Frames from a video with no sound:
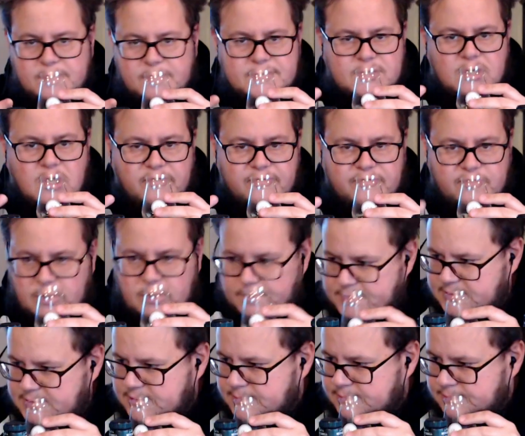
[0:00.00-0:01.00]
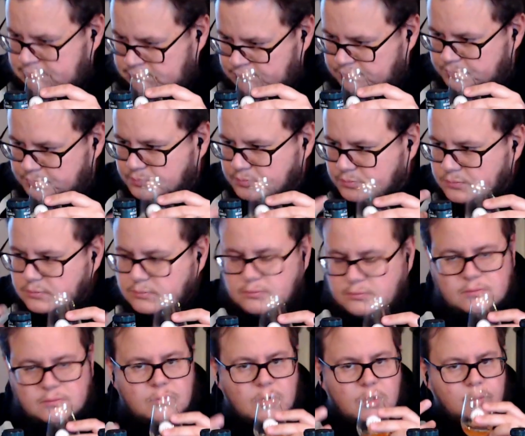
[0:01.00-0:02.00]
cough drops.
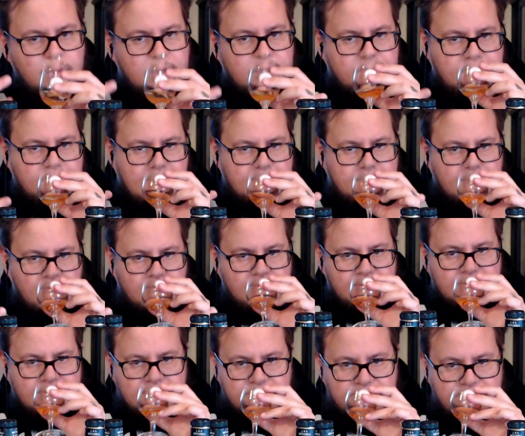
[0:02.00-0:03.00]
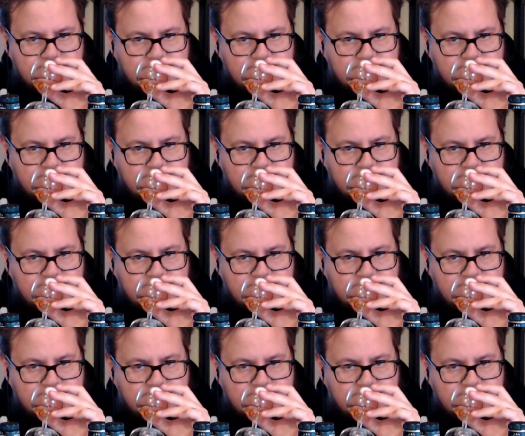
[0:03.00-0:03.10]
With peppermint.